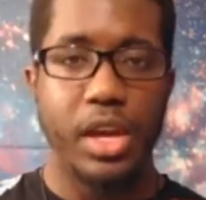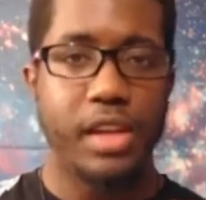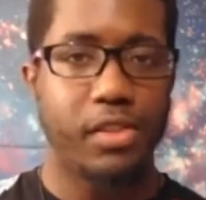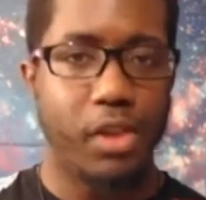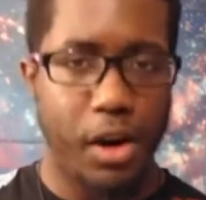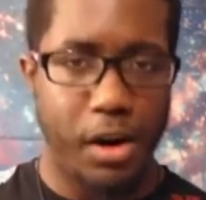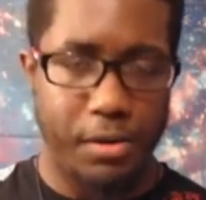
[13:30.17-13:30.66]

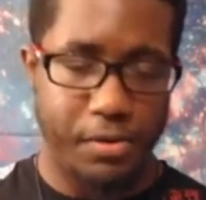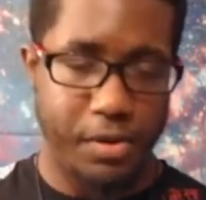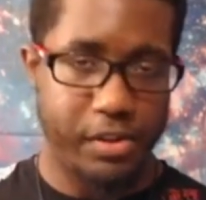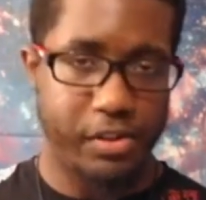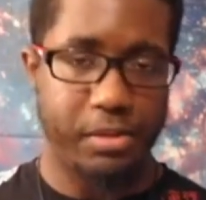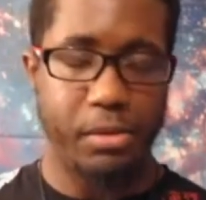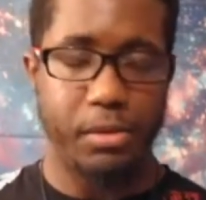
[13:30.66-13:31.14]
it's hard for
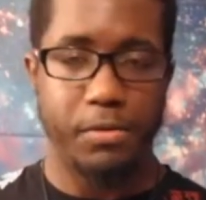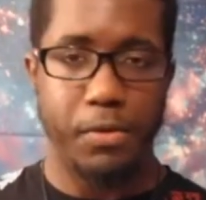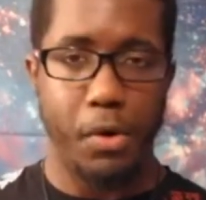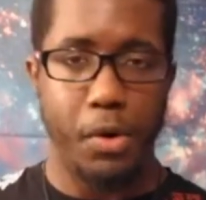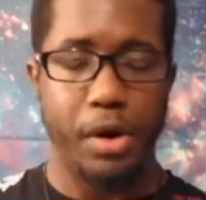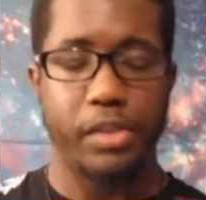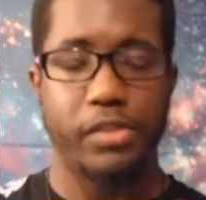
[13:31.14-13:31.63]
us to move
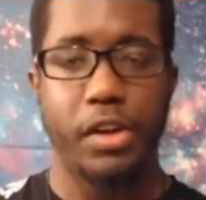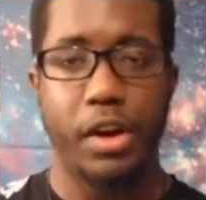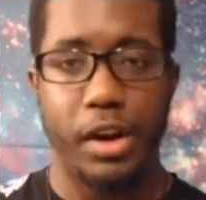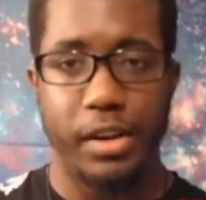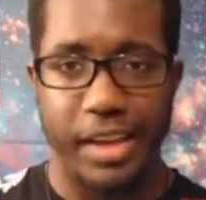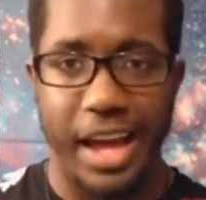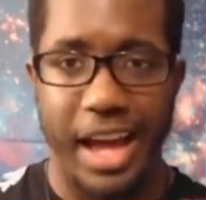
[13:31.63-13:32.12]
forward. It's
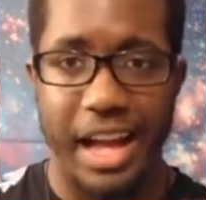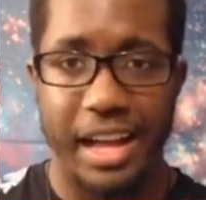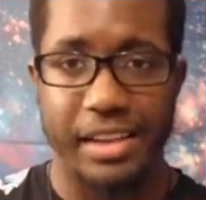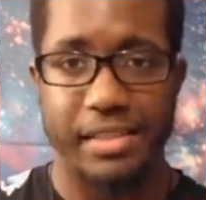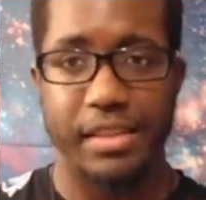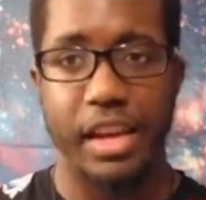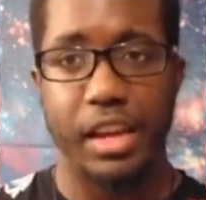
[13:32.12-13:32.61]
hard to
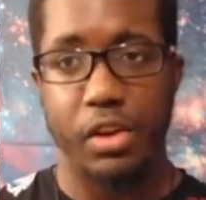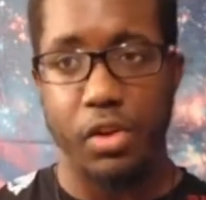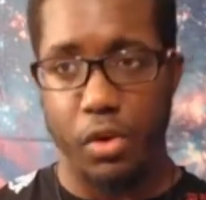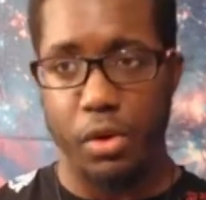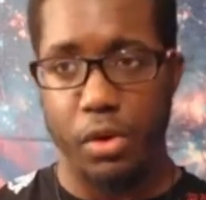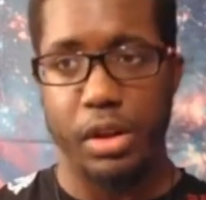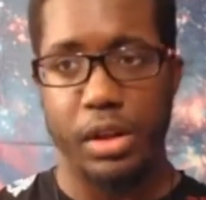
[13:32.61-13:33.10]
act
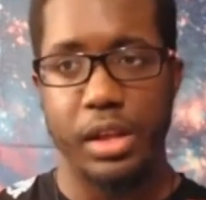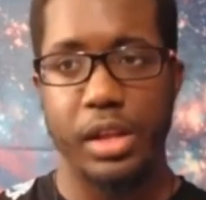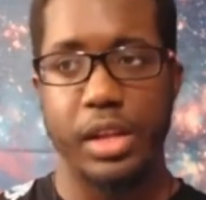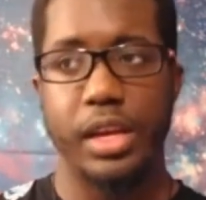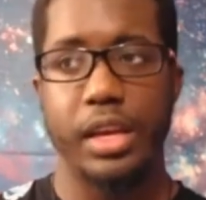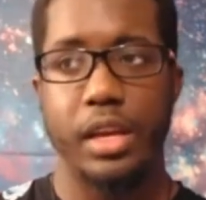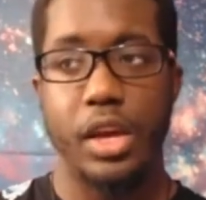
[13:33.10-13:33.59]

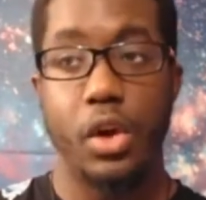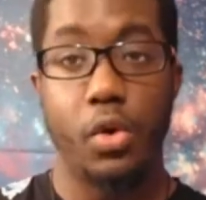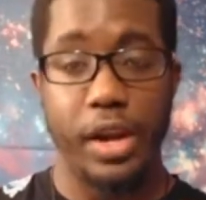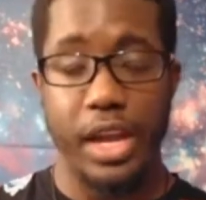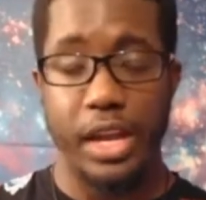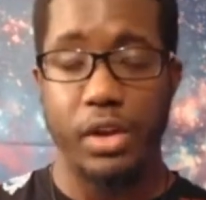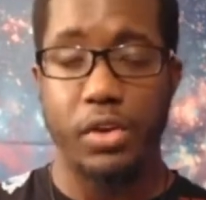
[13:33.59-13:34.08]
accordingly
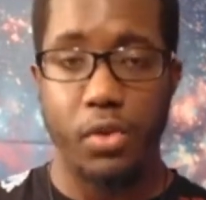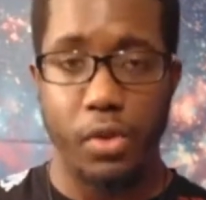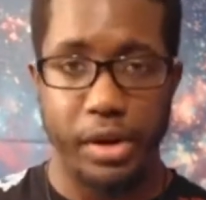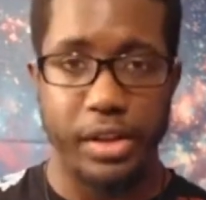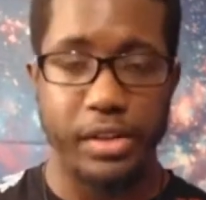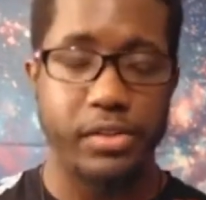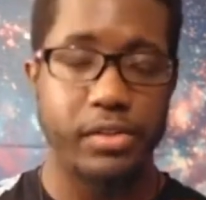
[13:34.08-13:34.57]
or in
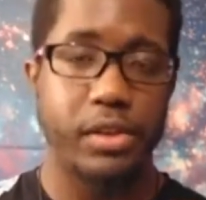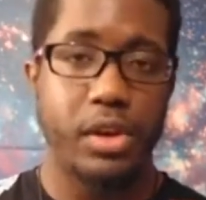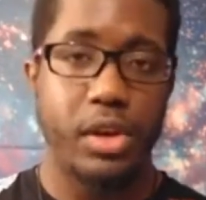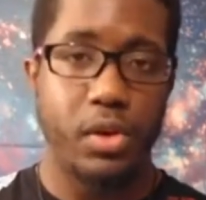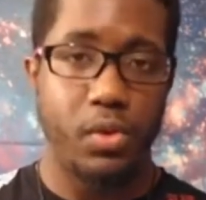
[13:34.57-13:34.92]
accordance